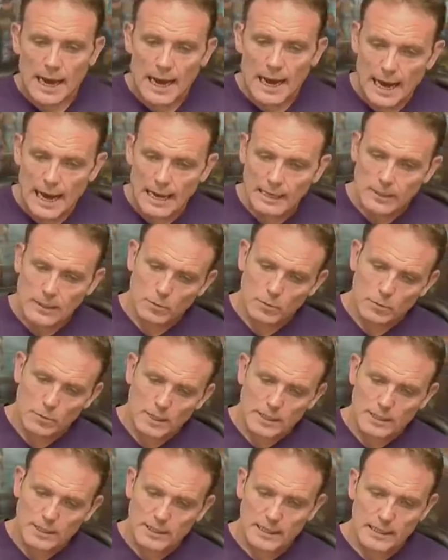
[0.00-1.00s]
and
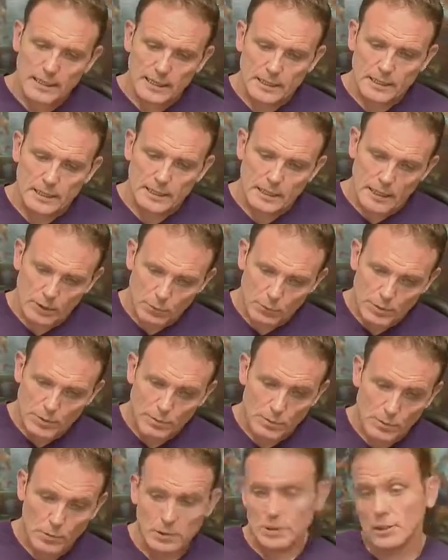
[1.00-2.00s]
we sit and
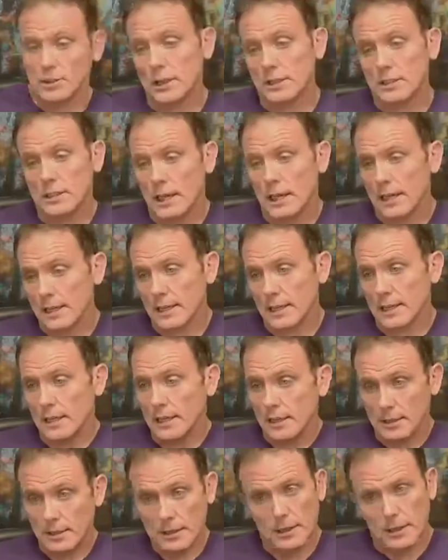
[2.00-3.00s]
we, just like
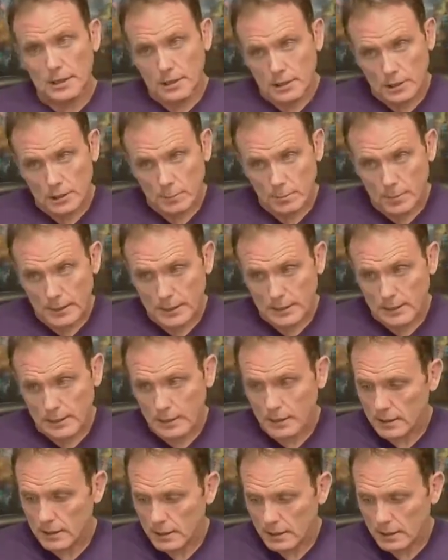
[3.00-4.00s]
the, the, the
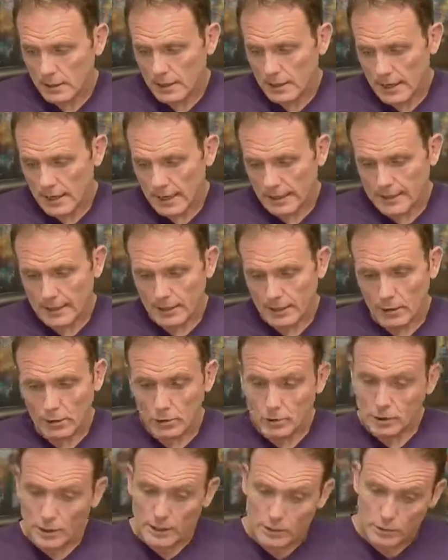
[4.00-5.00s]
spit uh,
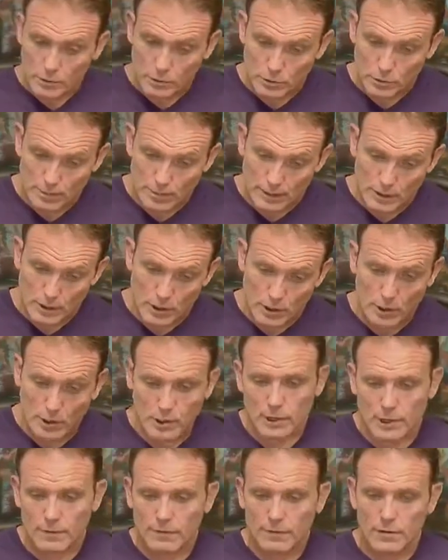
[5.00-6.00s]
technology I told you about
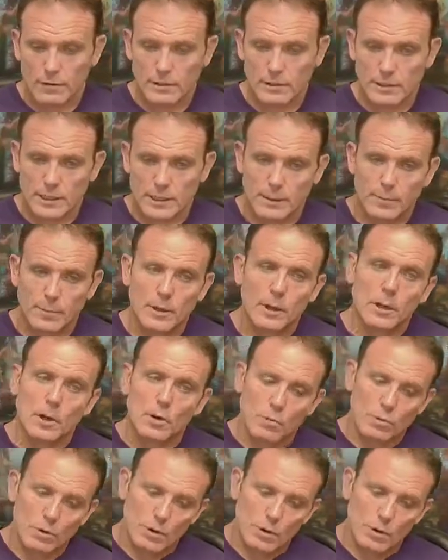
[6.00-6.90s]
earlier for SIP,